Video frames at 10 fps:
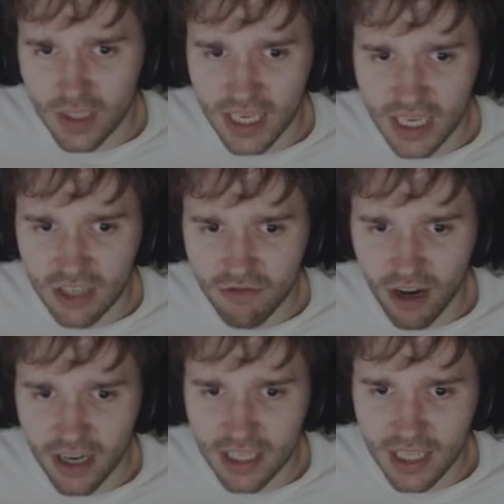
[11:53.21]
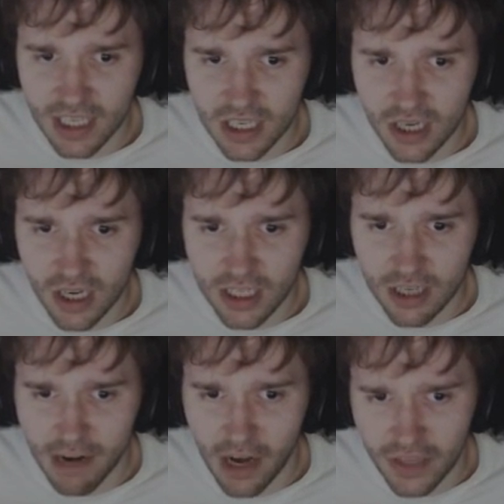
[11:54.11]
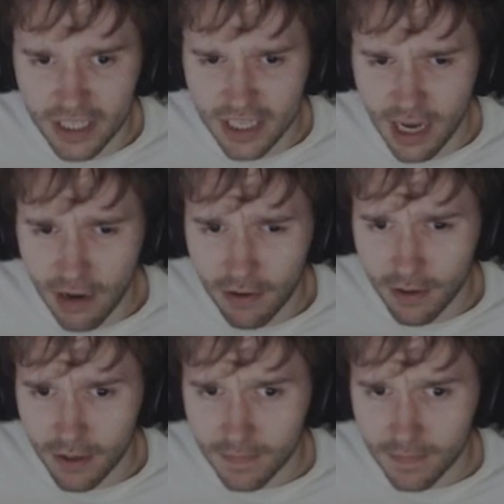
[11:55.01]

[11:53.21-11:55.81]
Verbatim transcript: D is right. There's a curse around this town.